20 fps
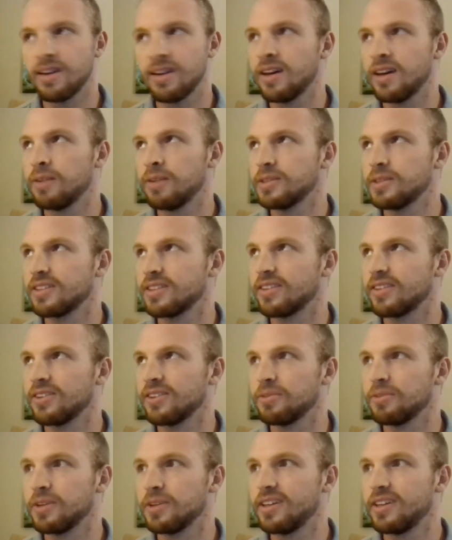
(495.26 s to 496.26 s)
what's the
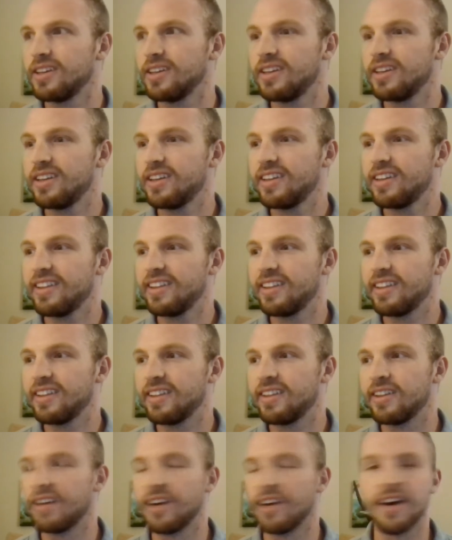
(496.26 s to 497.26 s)
third one?
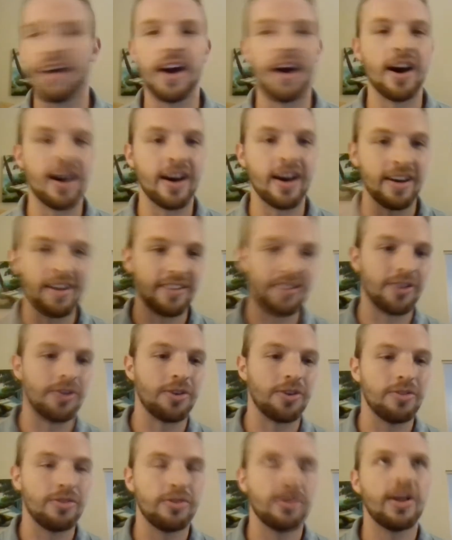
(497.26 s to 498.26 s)
The
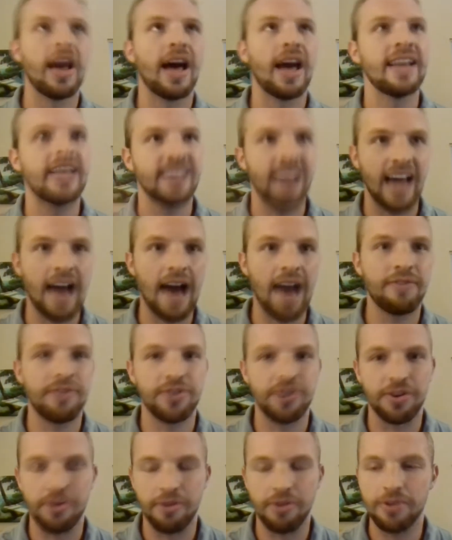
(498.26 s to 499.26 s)
It's like after
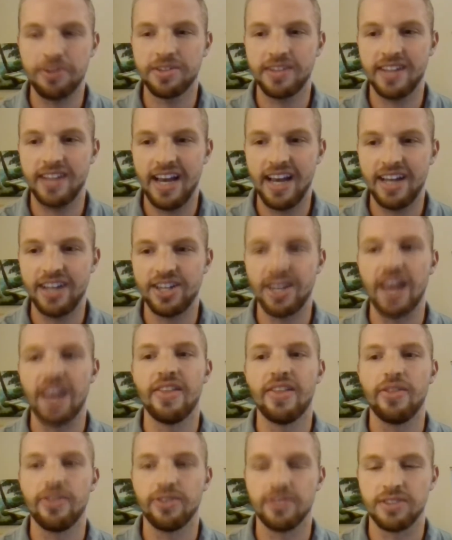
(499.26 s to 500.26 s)
the growth stage, and
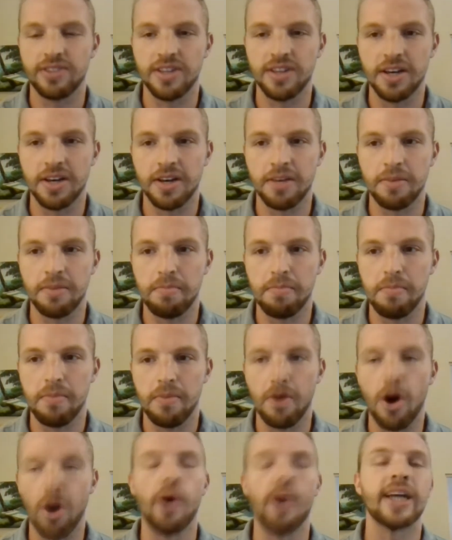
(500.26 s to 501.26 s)
then there's the
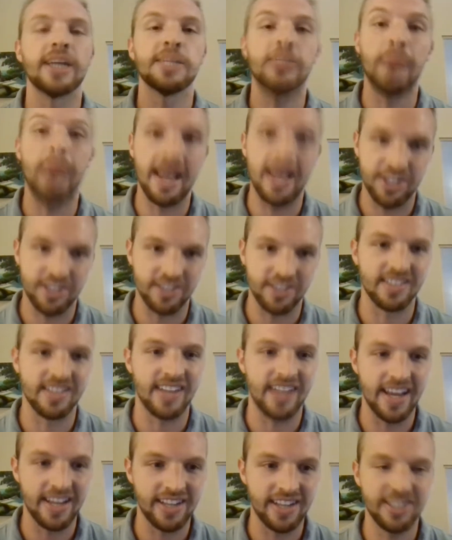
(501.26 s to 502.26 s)
expansion
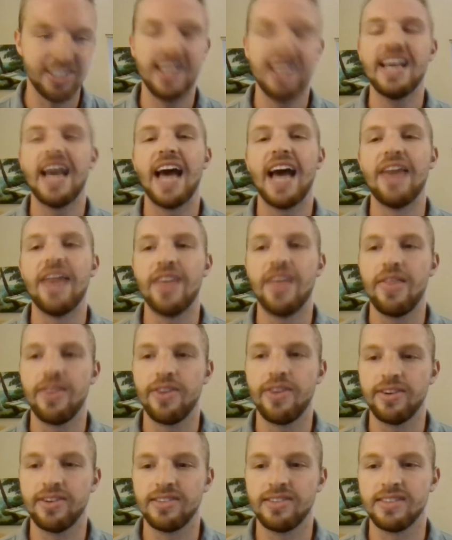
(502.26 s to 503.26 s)
stage, and then
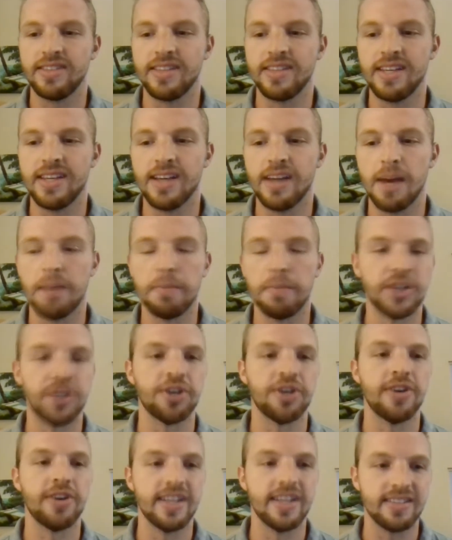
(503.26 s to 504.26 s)
there's the
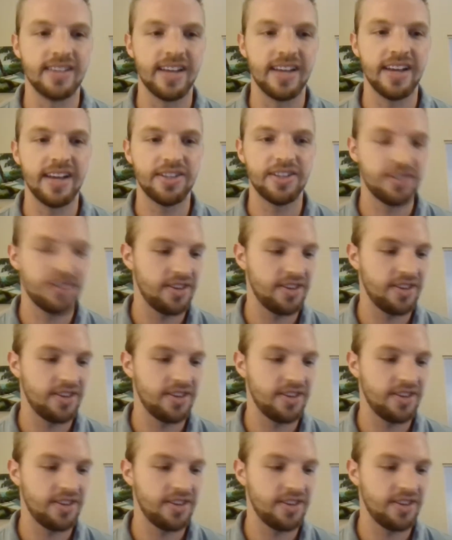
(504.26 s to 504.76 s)
maturity stage.